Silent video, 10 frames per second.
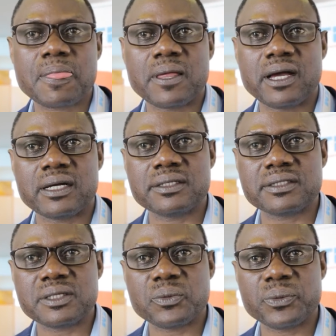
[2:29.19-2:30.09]

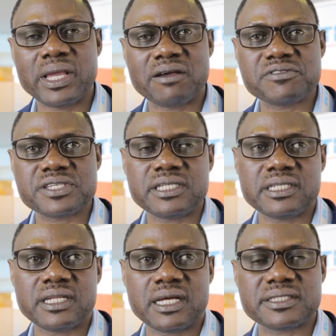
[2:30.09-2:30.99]
And we have
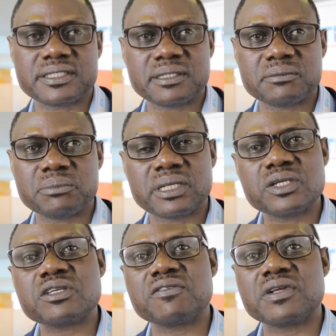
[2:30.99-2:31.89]
seen that
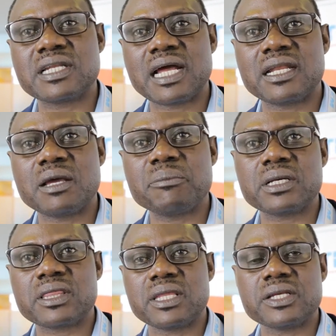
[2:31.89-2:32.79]
because of the
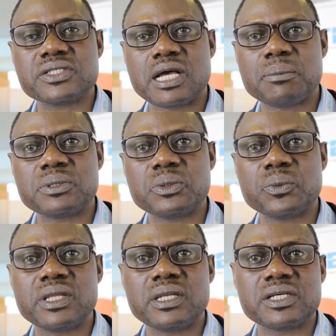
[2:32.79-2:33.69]
dynamic things happening
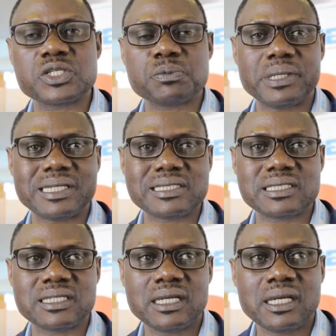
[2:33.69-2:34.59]
within the space,